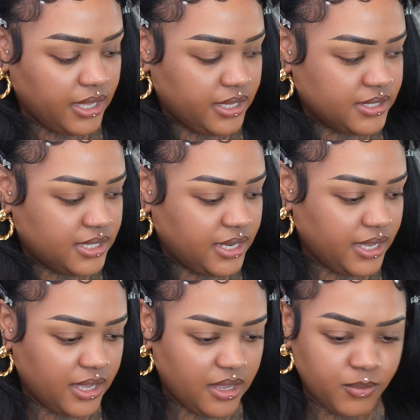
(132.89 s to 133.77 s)
and
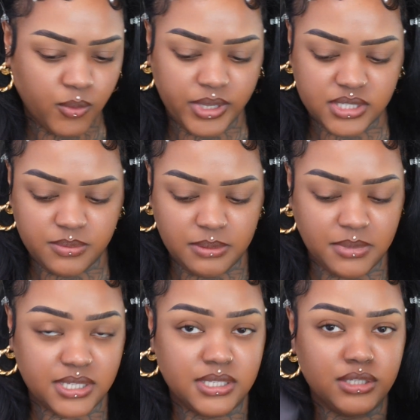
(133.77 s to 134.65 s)
today I'm going to be
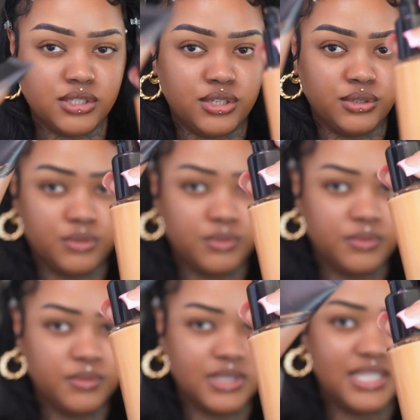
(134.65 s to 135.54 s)
mixing two.
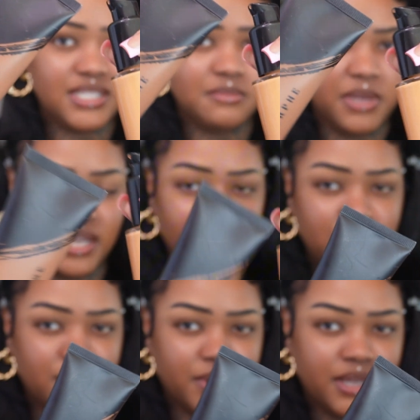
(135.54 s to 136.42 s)
This may not
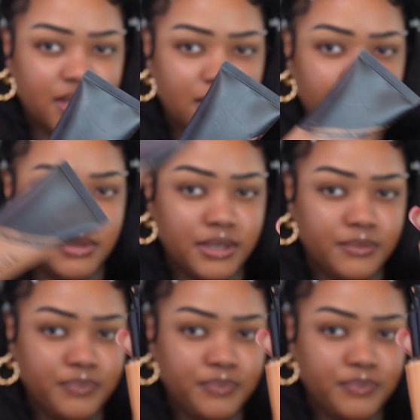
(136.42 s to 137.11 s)
be the right color, but